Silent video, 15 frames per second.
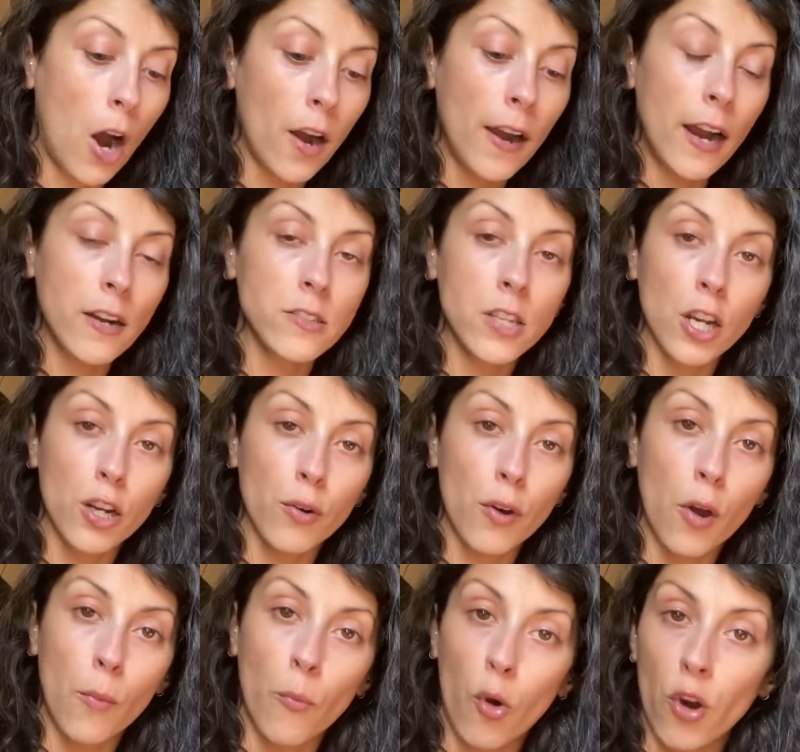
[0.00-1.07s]
hair is going to
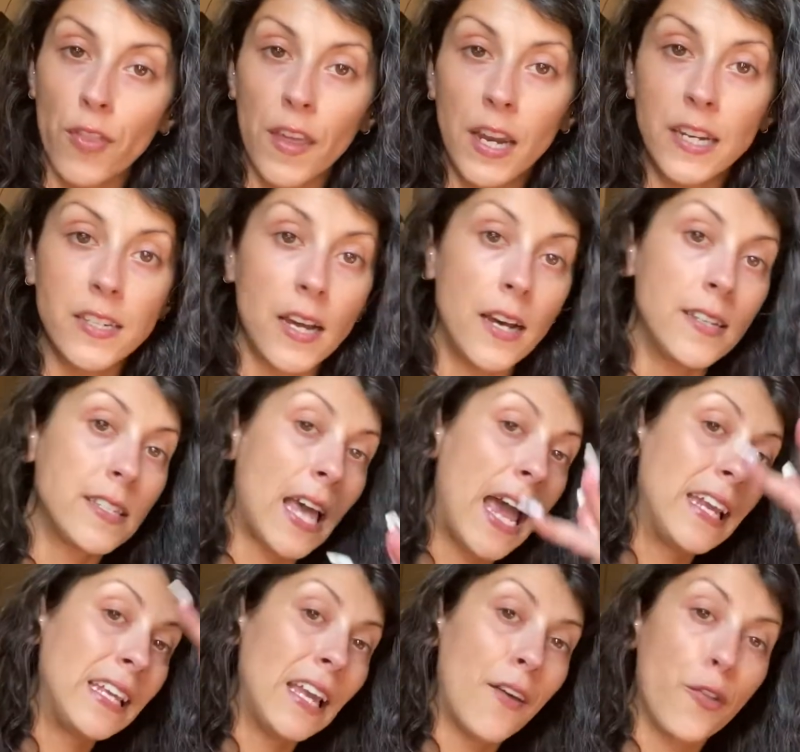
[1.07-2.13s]
grow more than it does
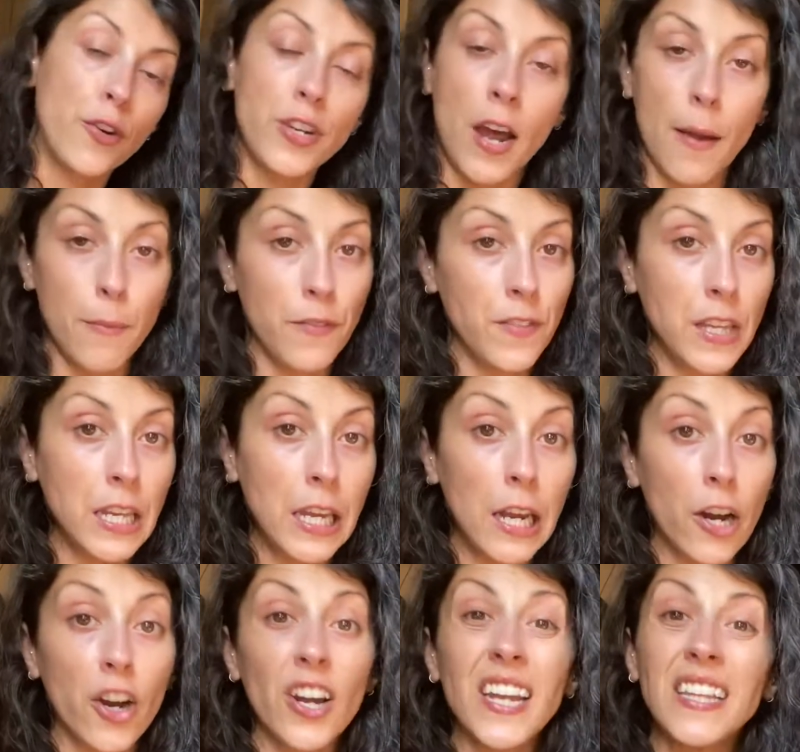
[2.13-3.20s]
any other time of the
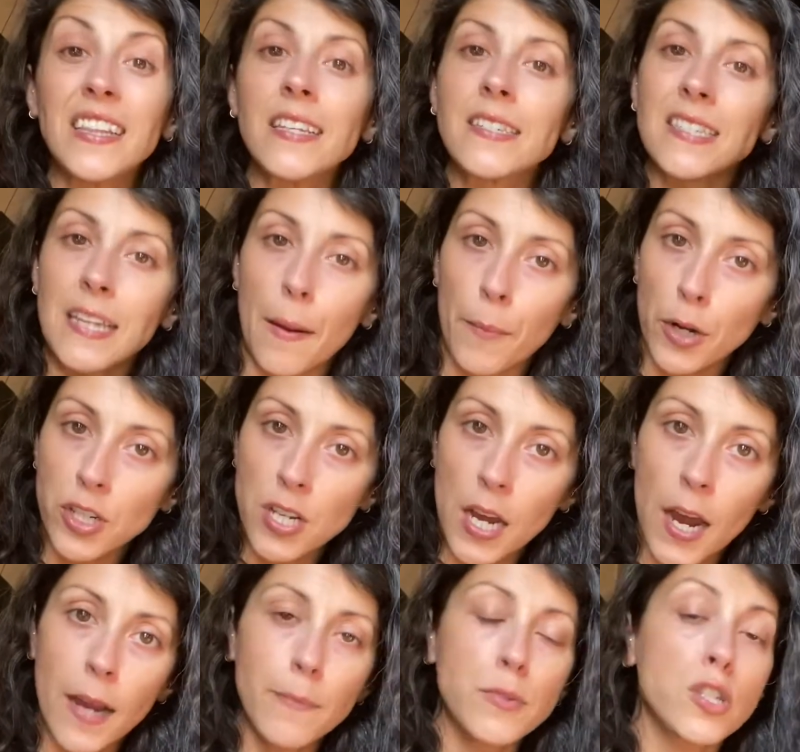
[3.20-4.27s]
year in the
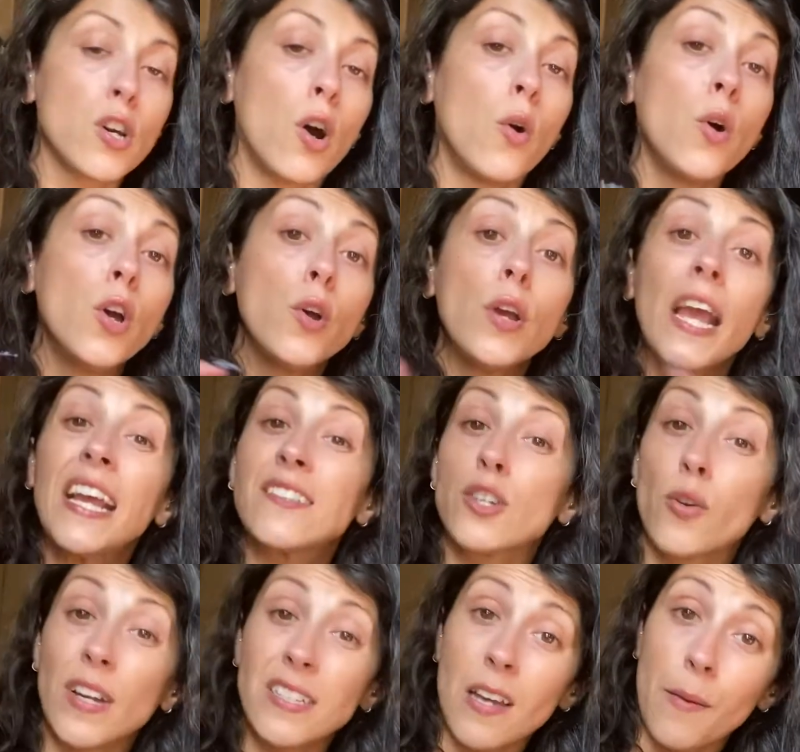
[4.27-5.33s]
summertime. So it's a
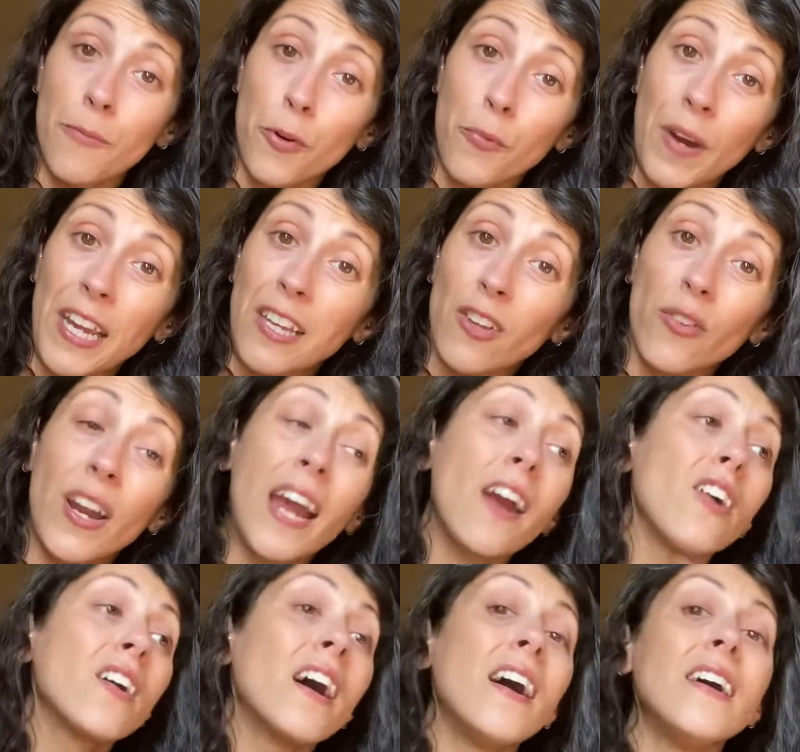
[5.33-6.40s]
great time for regular
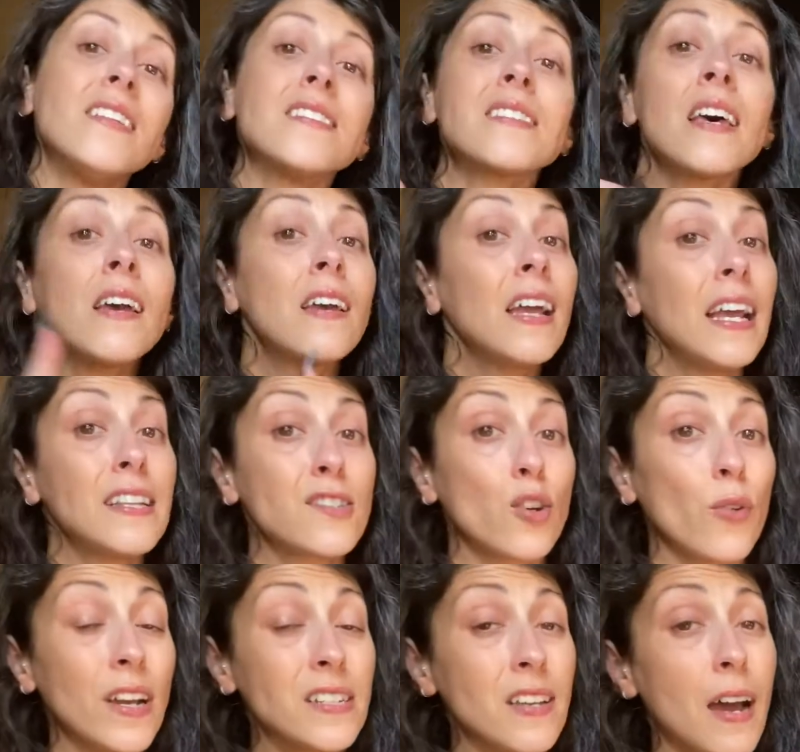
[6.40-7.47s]
haircuts. It's a
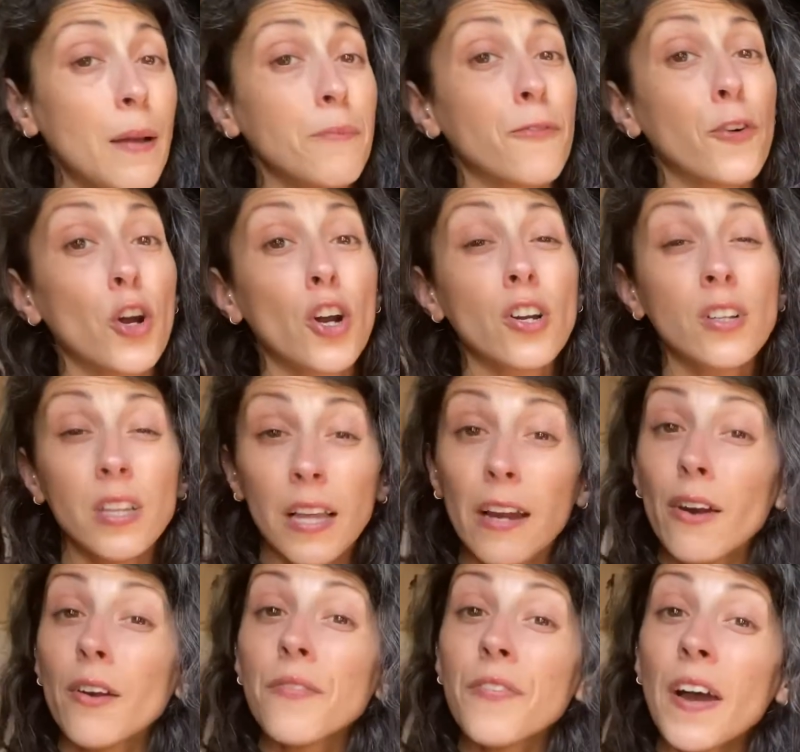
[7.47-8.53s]
great time for
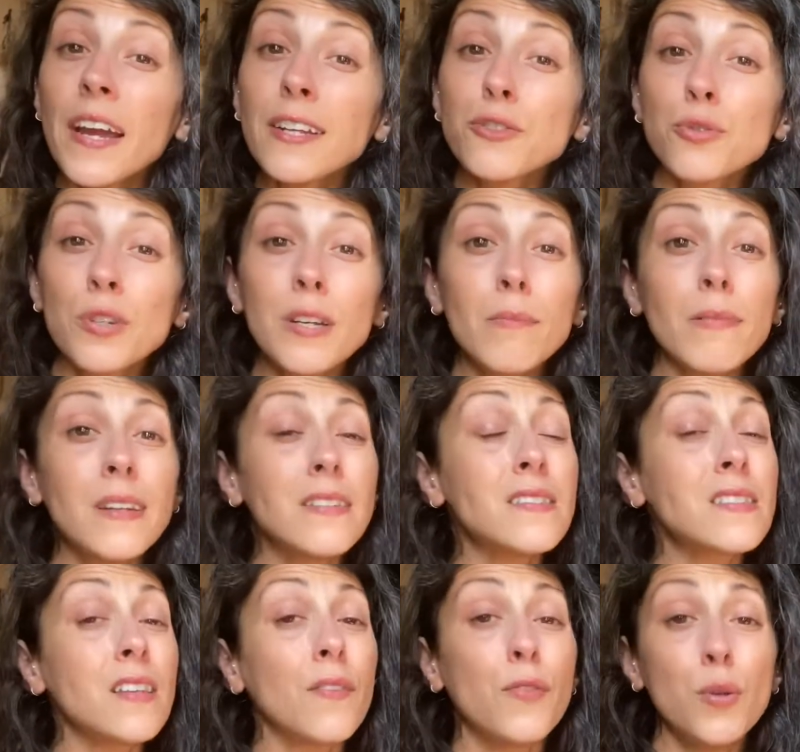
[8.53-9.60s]
clarifying
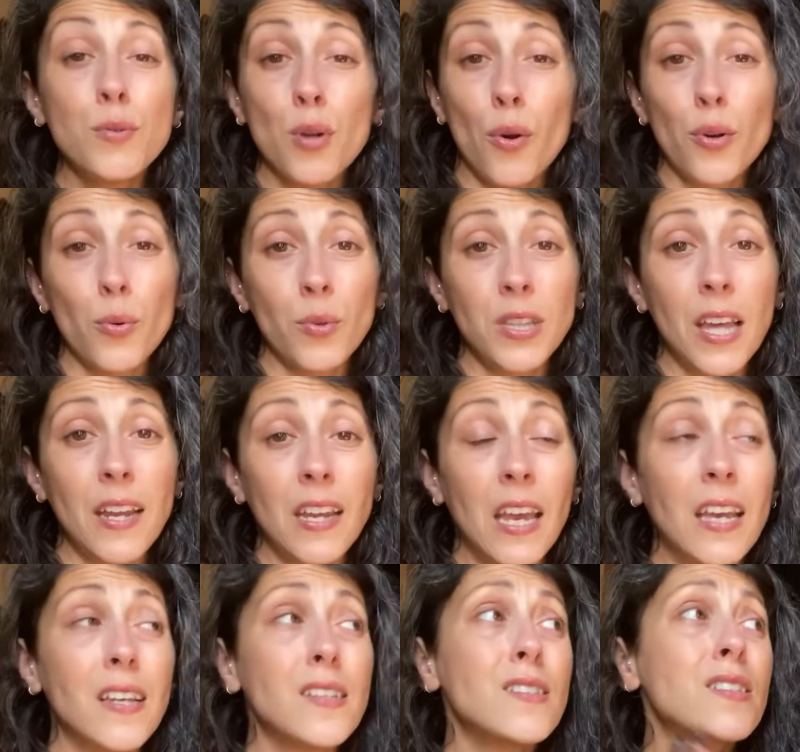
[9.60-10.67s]
treatments. If you don't know what that
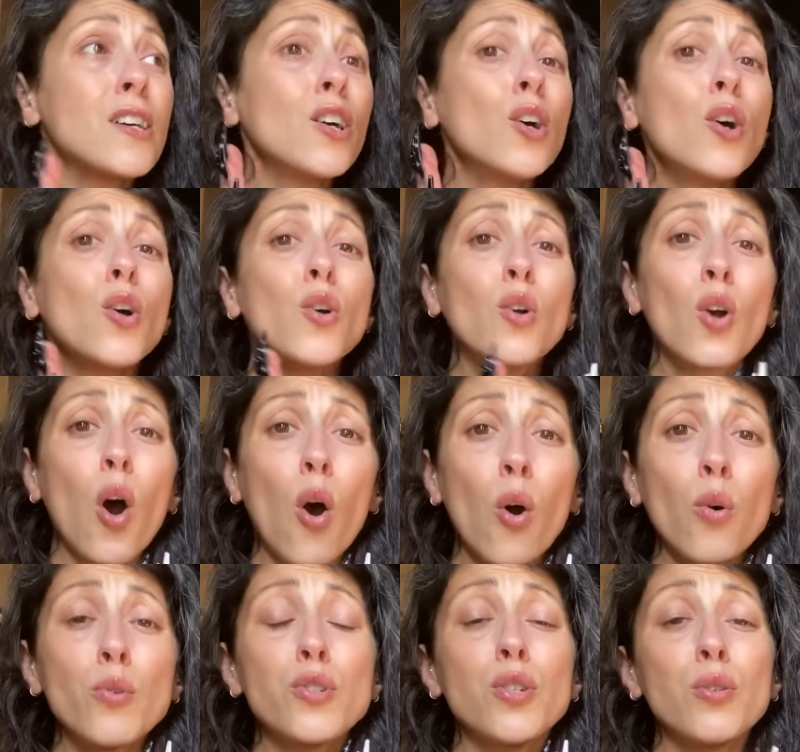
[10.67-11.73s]
is,
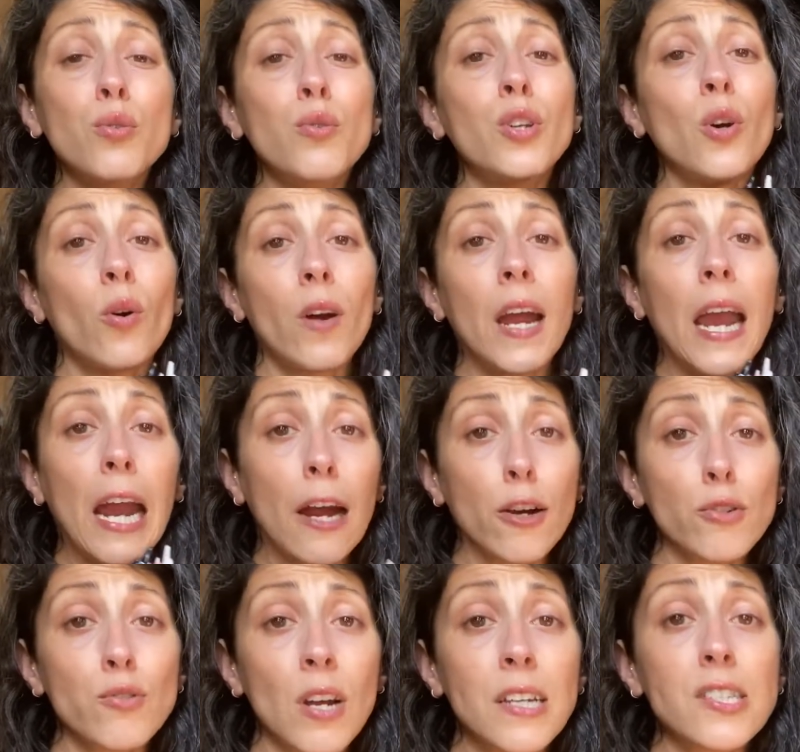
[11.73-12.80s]
go to your
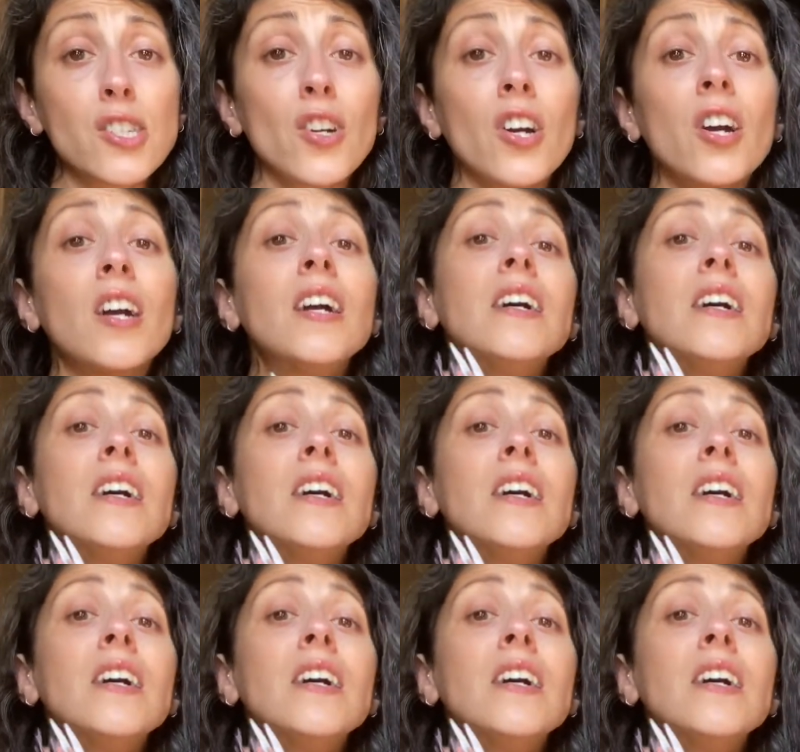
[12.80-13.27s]
hairdresser.